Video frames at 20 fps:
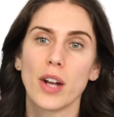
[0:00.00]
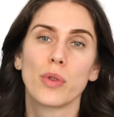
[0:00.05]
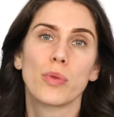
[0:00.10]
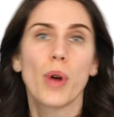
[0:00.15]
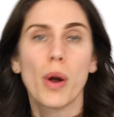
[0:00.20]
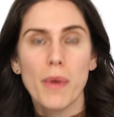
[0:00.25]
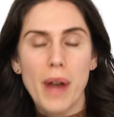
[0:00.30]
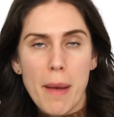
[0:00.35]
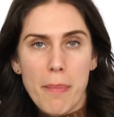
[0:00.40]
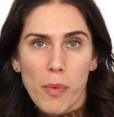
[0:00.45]

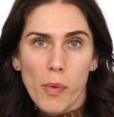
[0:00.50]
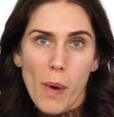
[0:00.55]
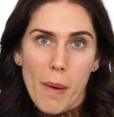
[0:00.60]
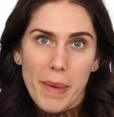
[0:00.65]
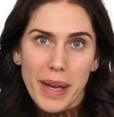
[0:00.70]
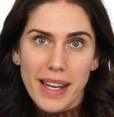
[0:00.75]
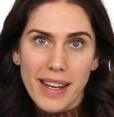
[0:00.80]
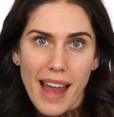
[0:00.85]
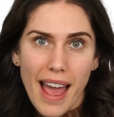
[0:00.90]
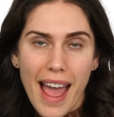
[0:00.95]
grown-up
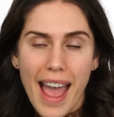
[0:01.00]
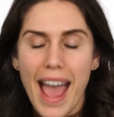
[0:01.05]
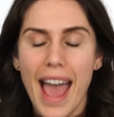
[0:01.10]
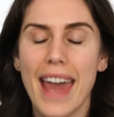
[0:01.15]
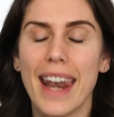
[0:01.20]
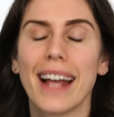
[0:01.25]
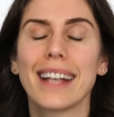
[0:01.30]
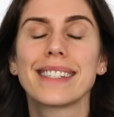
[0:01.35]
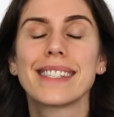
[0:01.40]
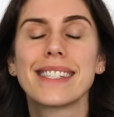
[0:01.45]
woman
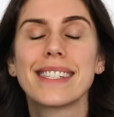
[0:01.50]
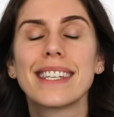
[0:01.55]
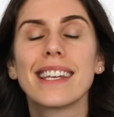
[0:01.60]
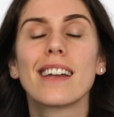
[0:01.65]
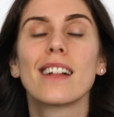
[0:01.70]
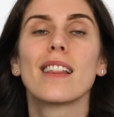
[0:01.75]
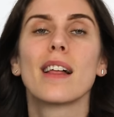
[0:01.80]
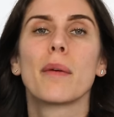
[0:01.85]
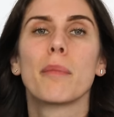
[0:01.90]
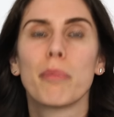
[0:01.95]
and I
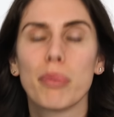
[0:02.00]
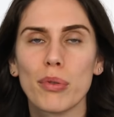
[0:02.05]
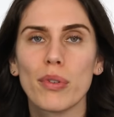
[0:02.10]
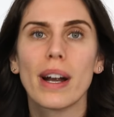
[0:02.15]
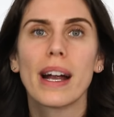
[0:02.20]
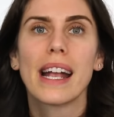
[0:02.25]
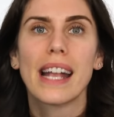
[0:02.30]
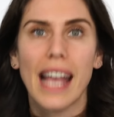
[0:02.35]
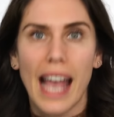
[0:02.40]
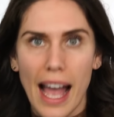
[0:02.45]
still
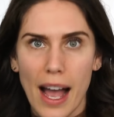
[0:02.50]
break